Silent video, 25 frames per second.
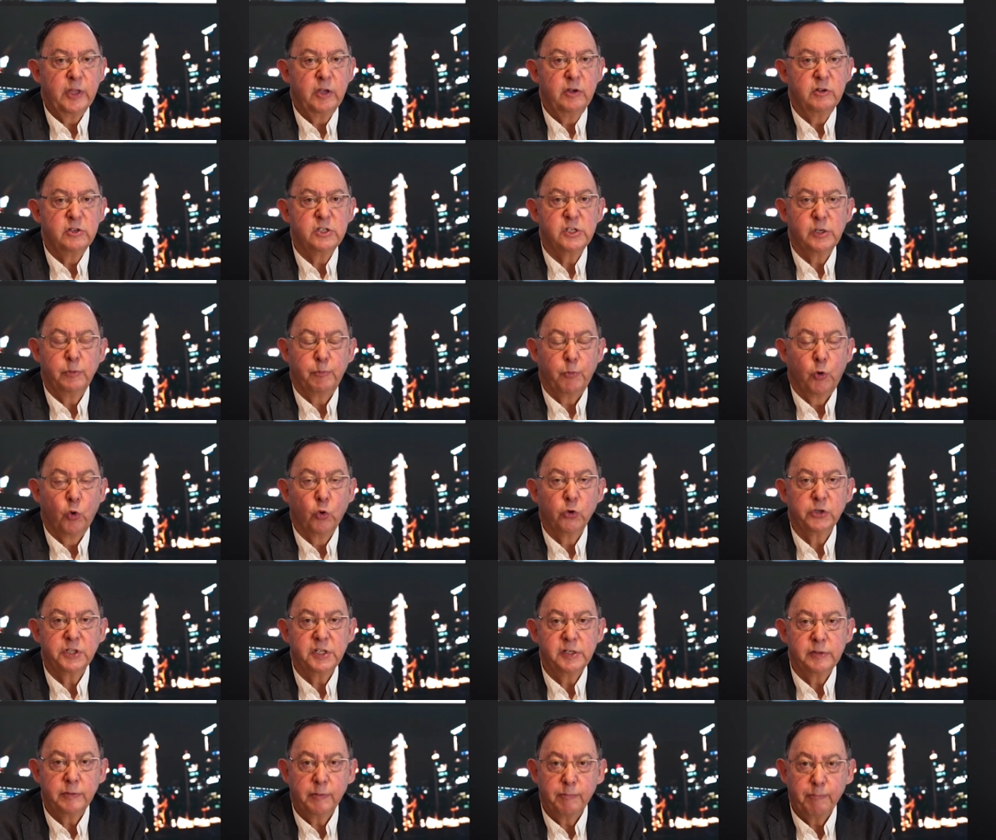
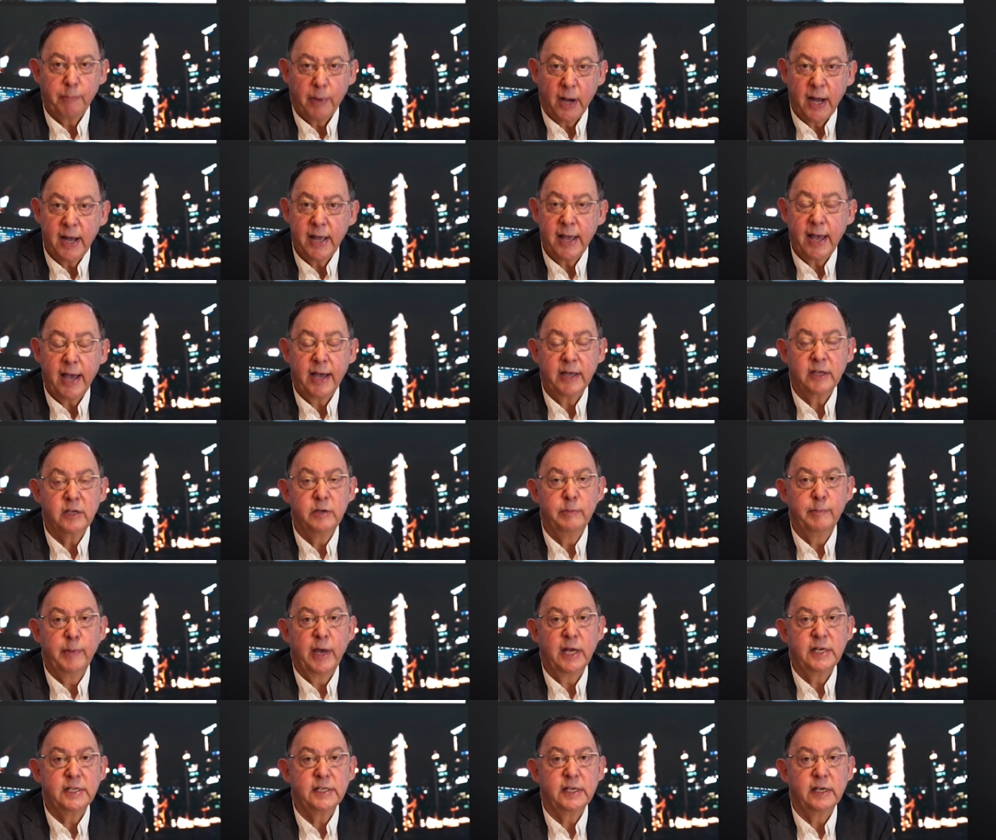supported by
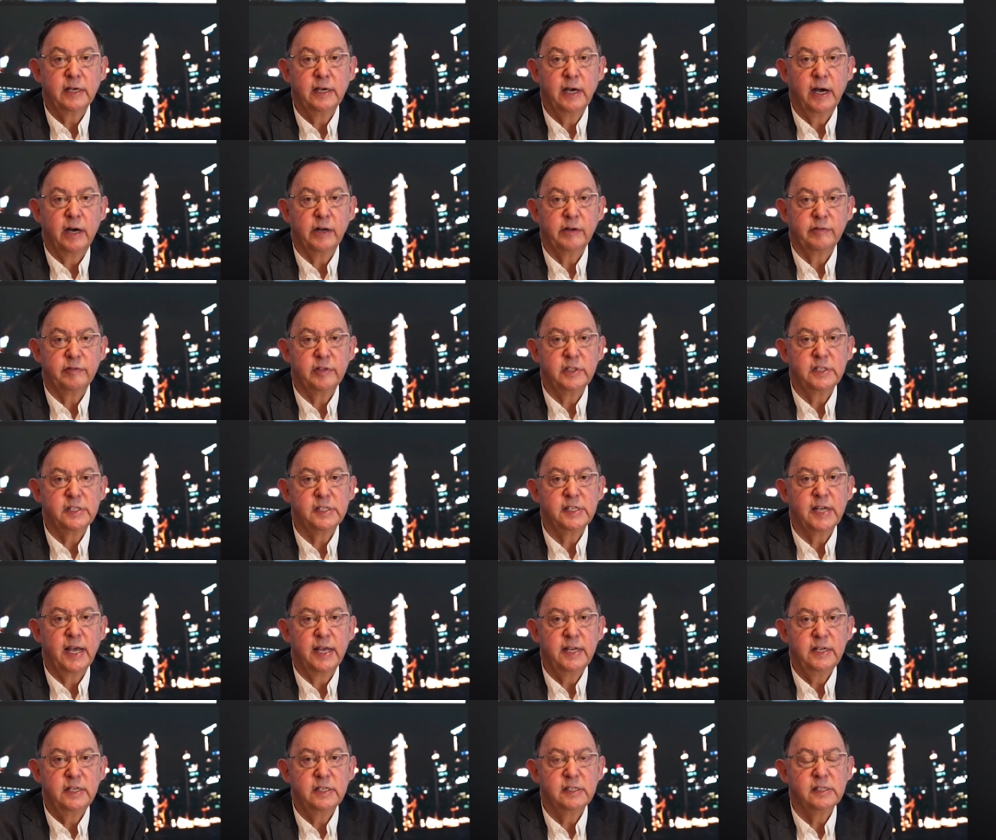Acumatica out of the
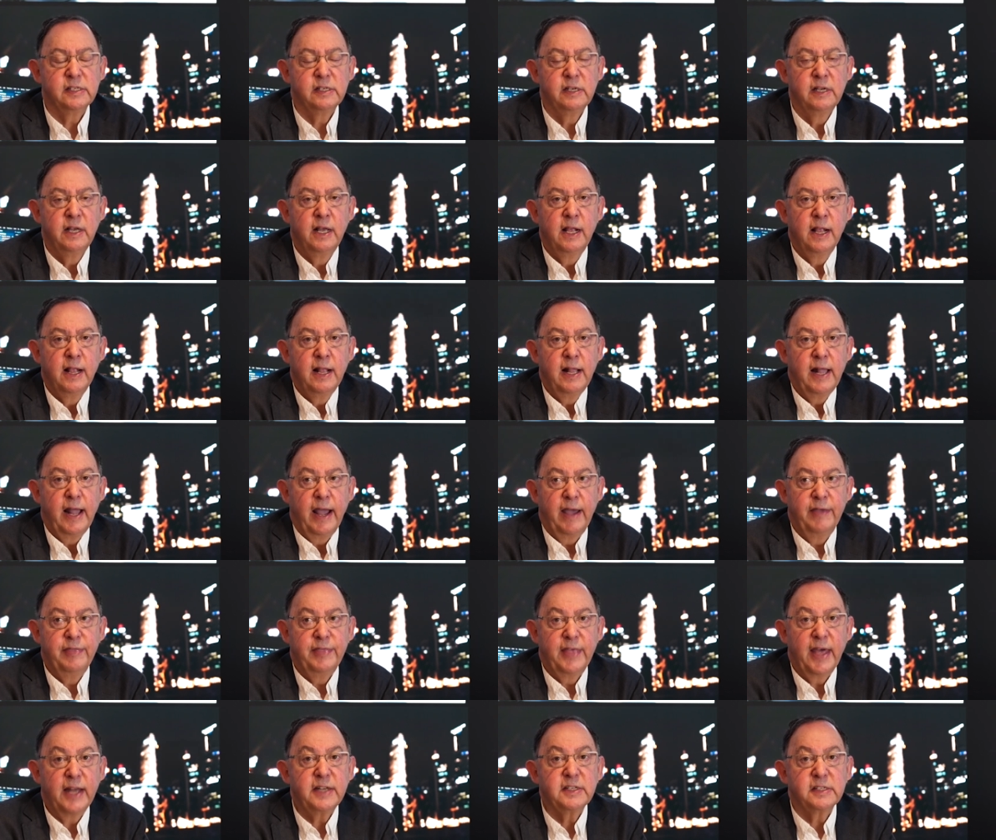States.
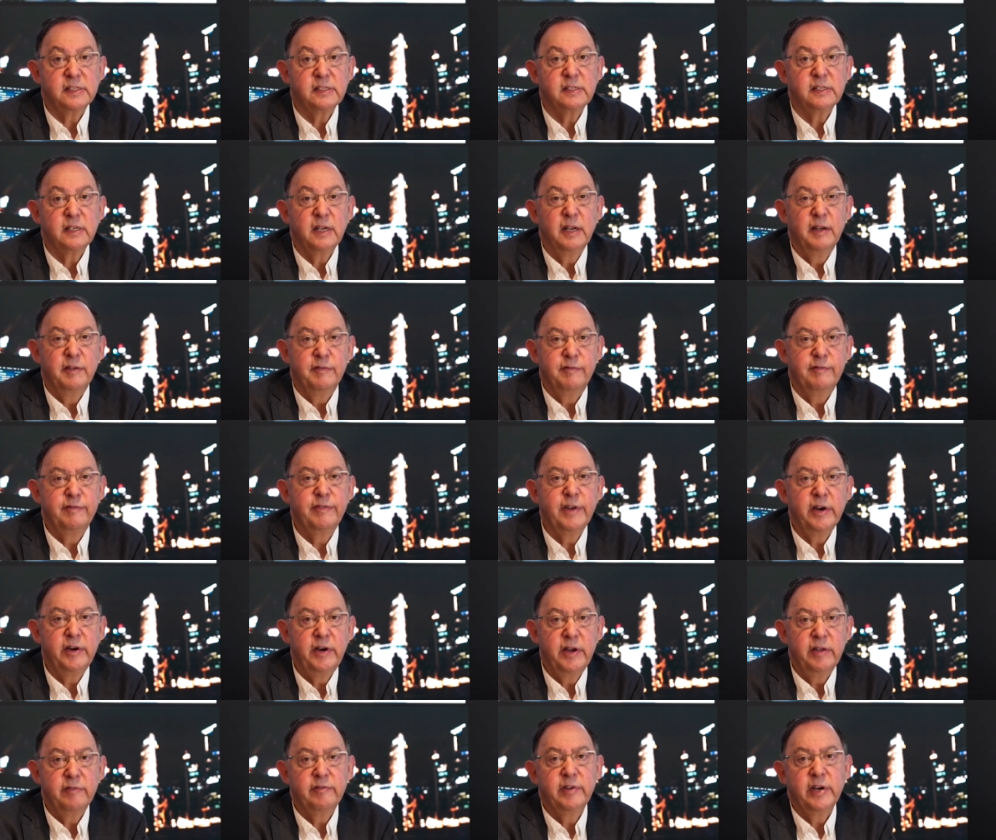And that's a
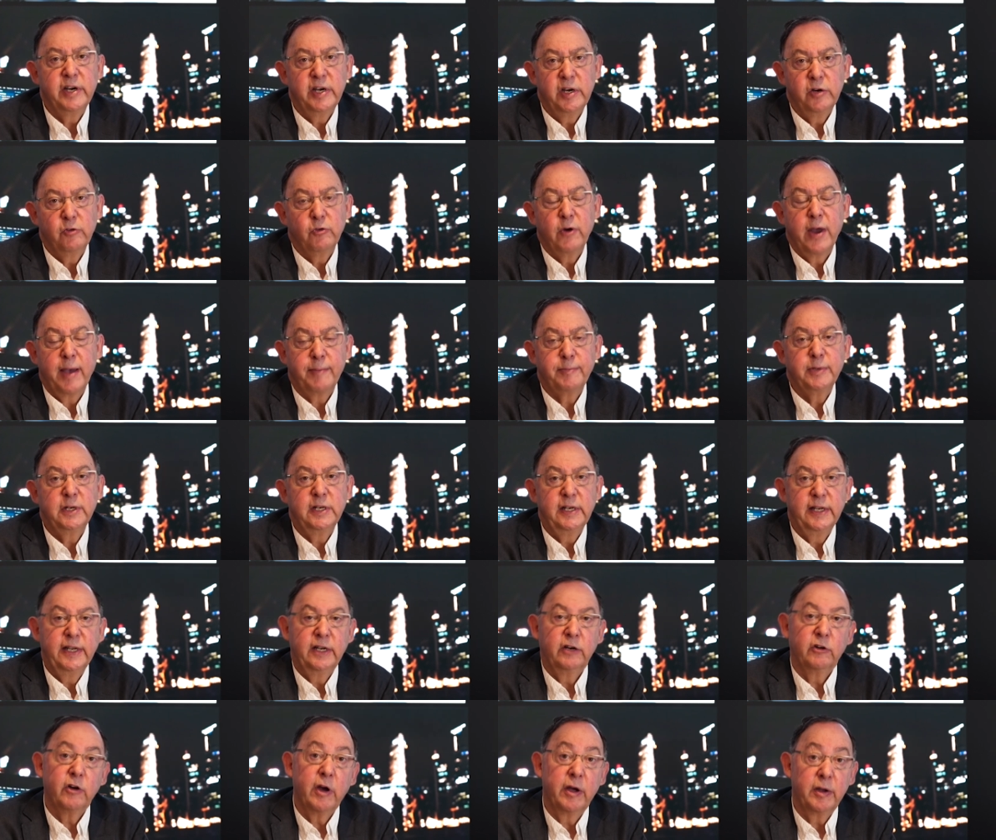very, very rapidly
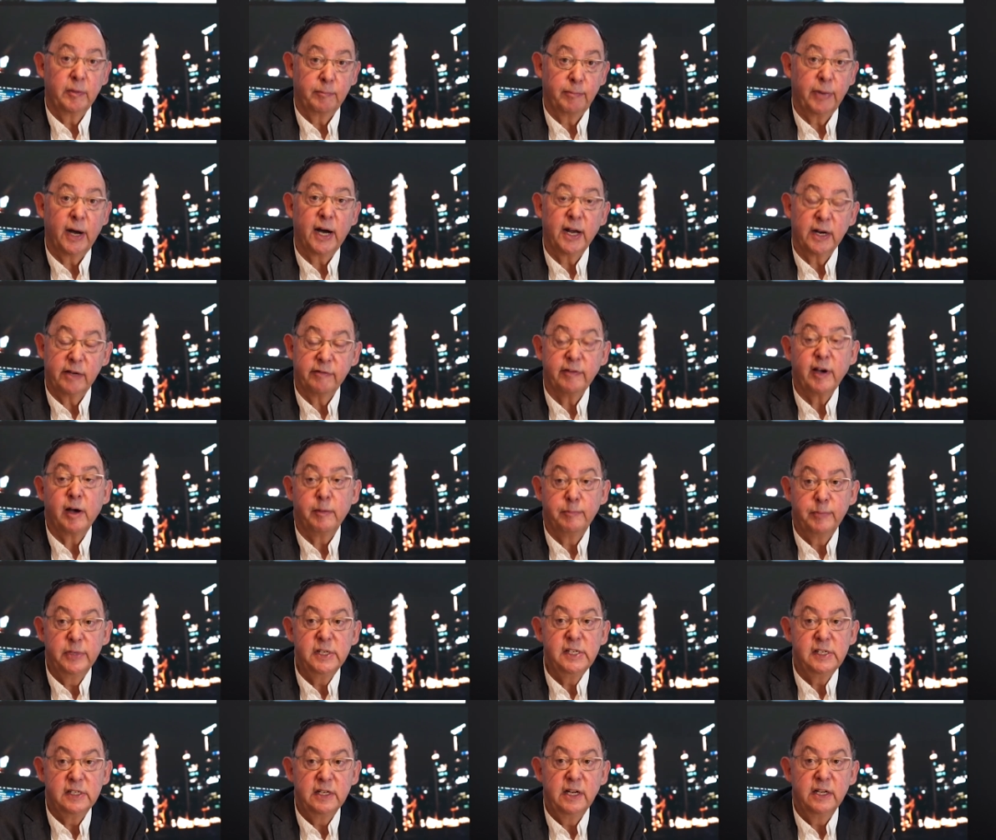growing part of our
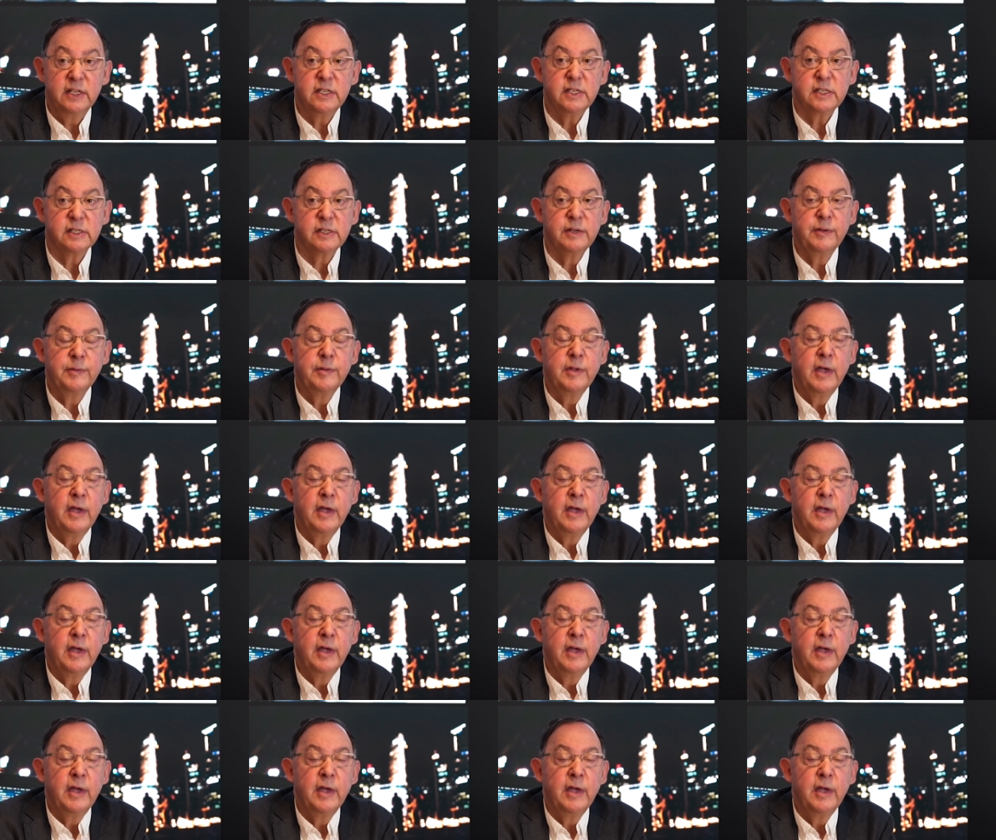business.